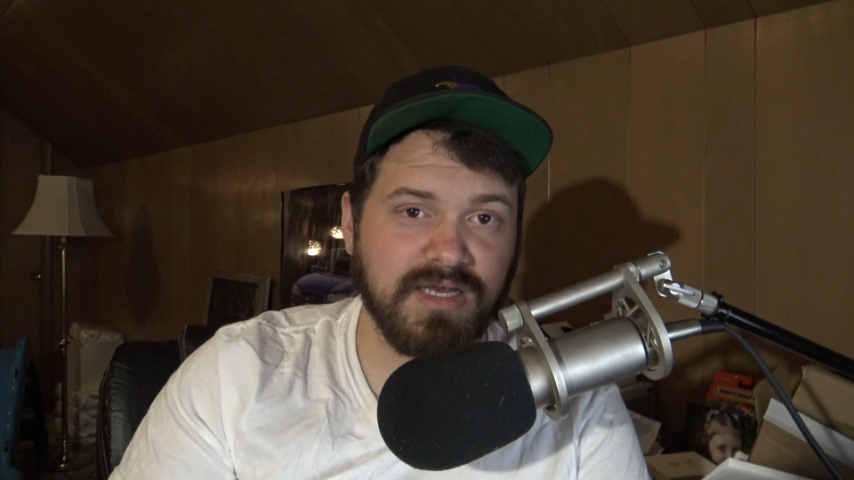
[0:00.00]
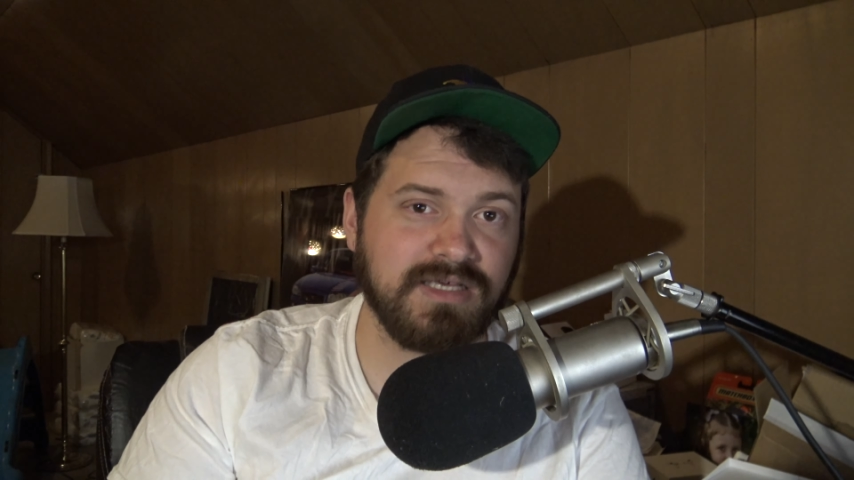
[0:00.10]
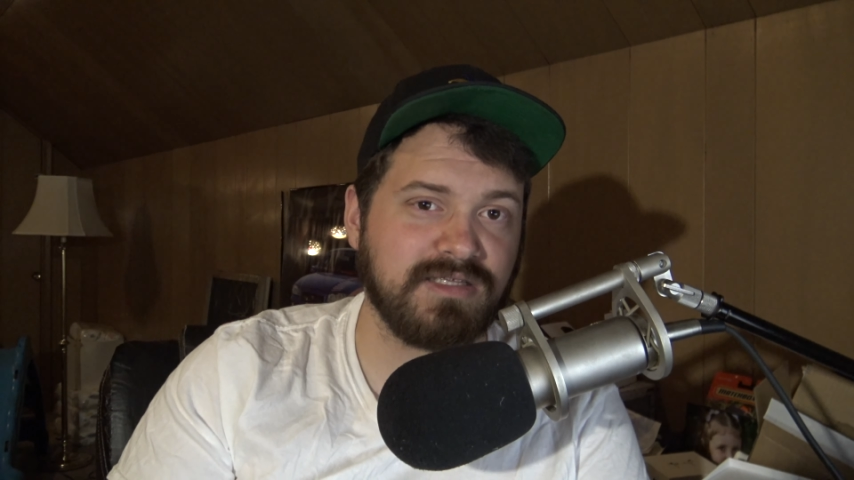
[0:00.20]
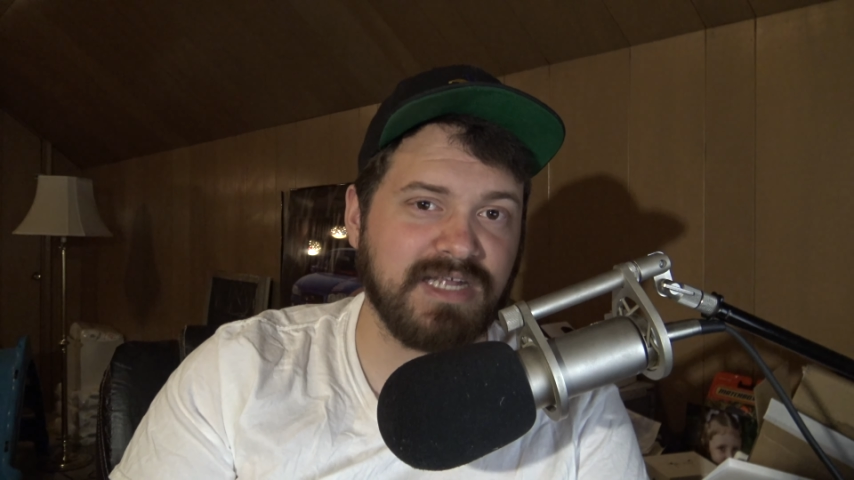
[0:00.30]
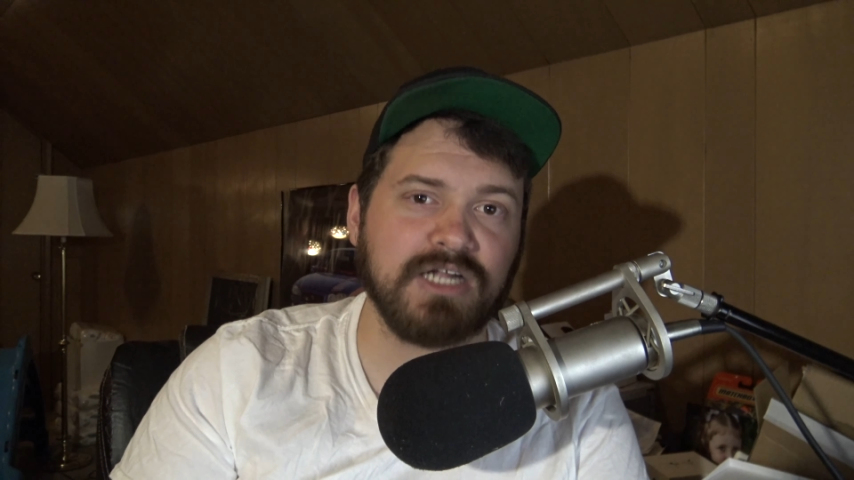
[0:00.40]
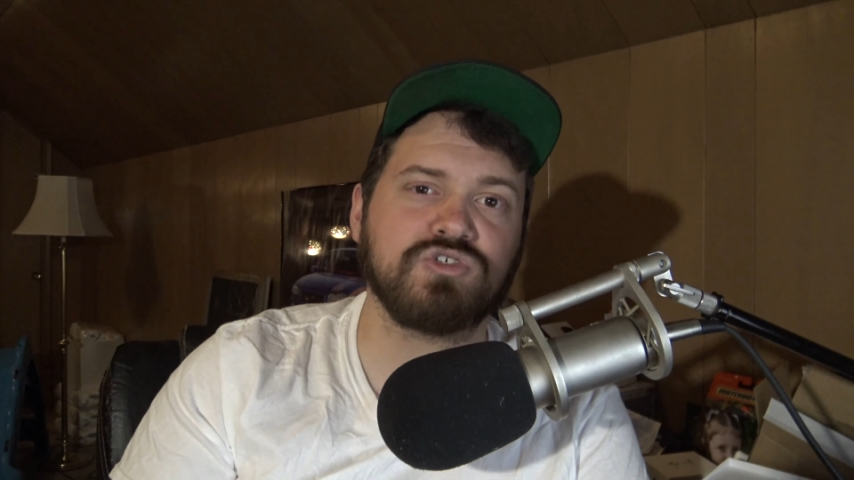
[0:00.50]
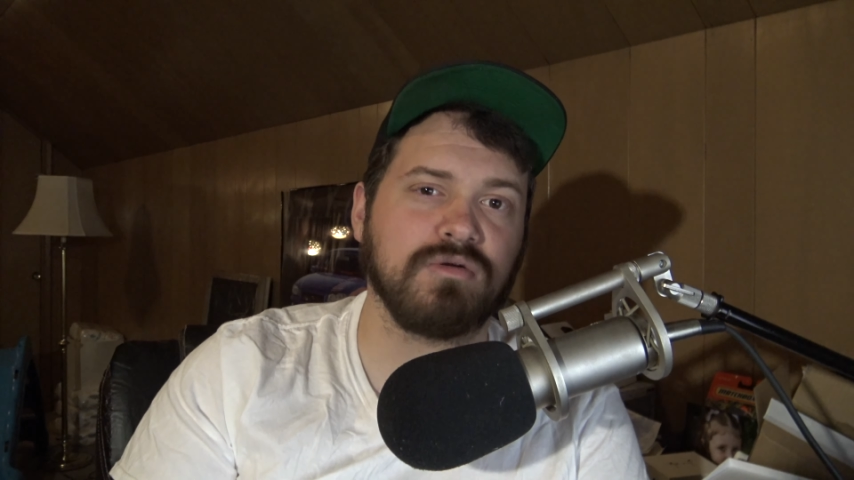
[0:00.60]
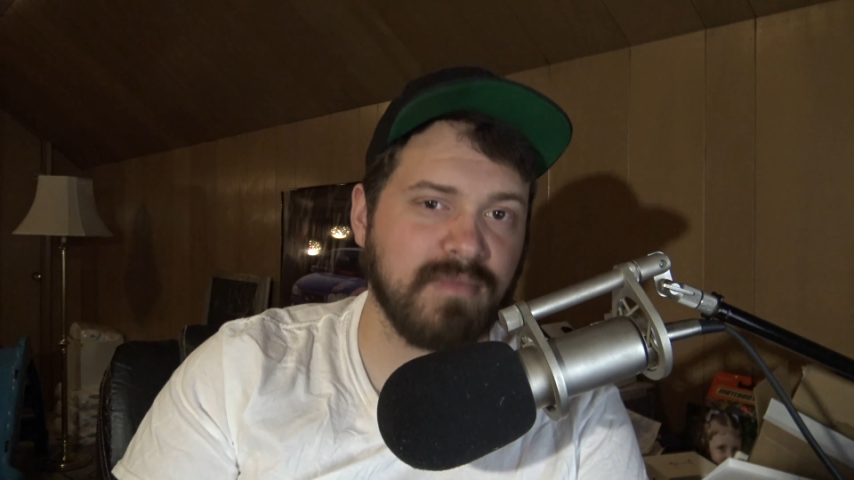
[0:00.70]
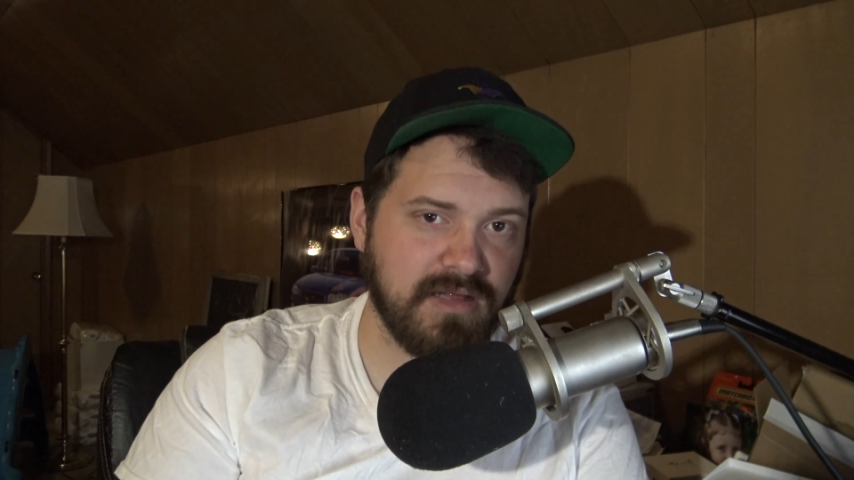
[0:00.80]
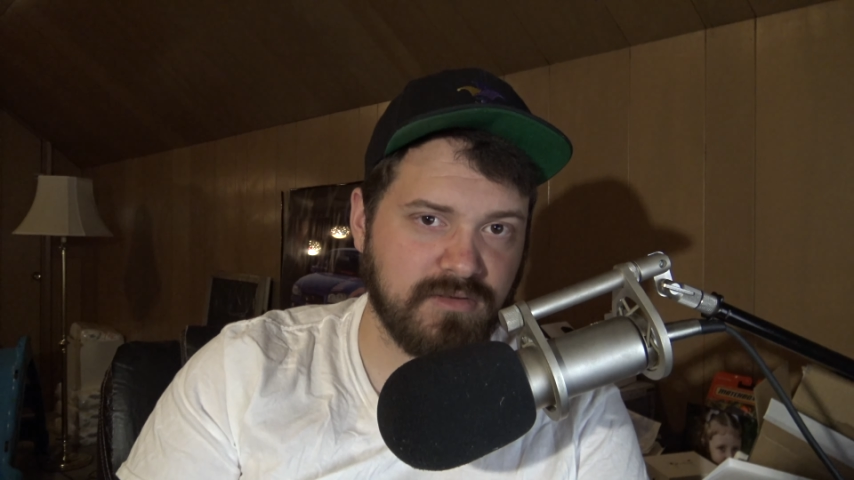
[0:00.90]
is
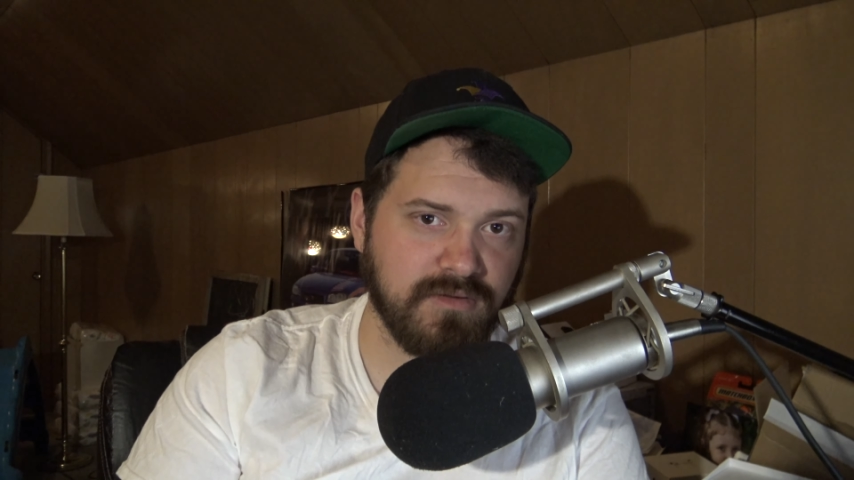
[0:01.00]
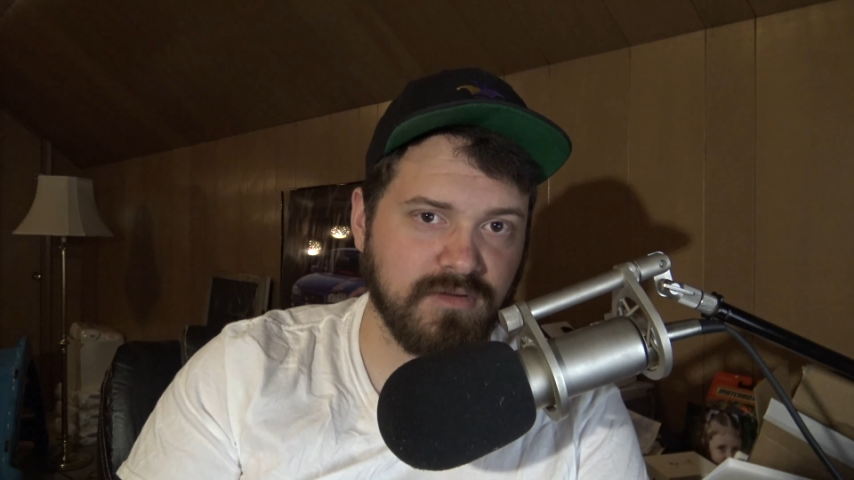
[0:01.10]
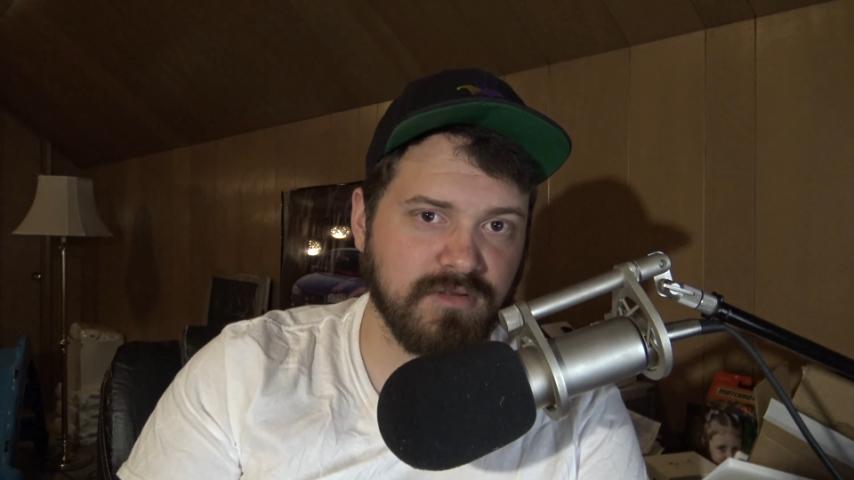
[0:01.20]
detrimental